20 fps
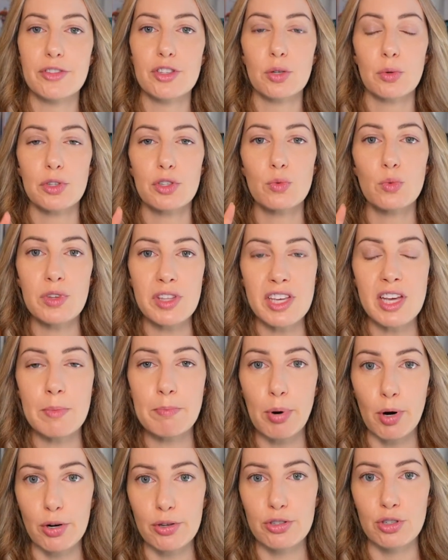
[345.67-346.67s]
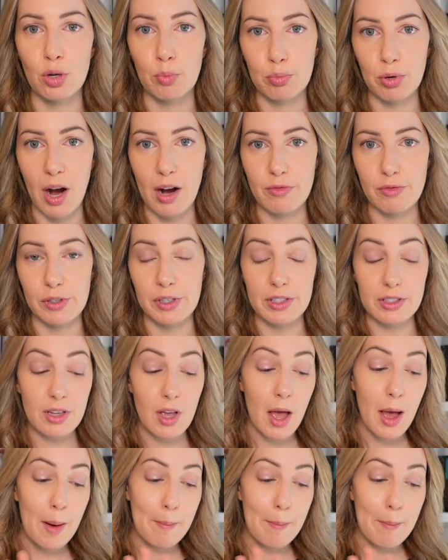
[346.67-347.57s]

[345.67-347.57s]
So it's really a personal preference,